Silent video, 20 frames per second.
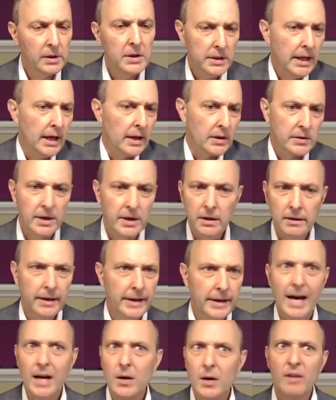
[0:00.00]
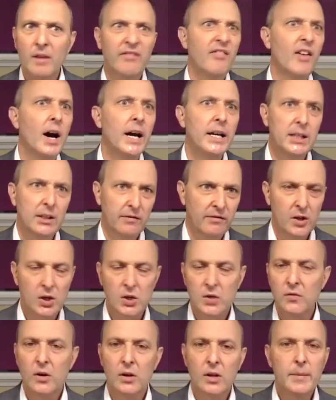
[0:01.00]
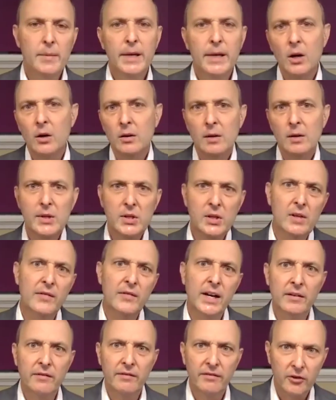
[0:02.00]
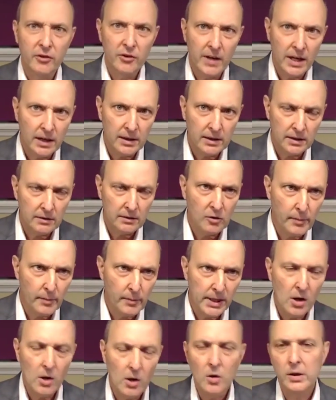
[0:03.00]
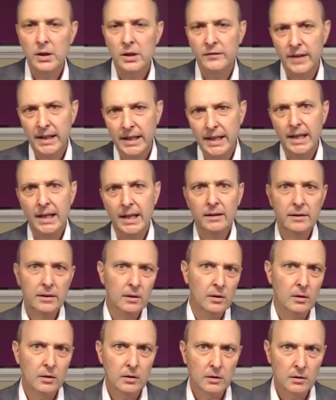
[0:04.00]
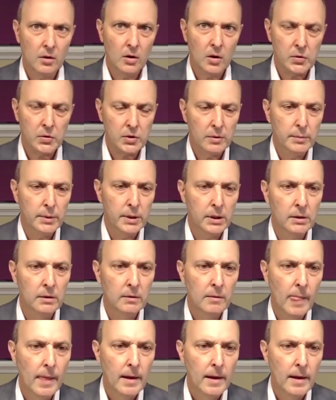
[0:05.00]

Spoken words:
at least, yes. Like, how do I find it? First of all, let me see if I can figure out it on my own, and if I can't, then I'll call somebody.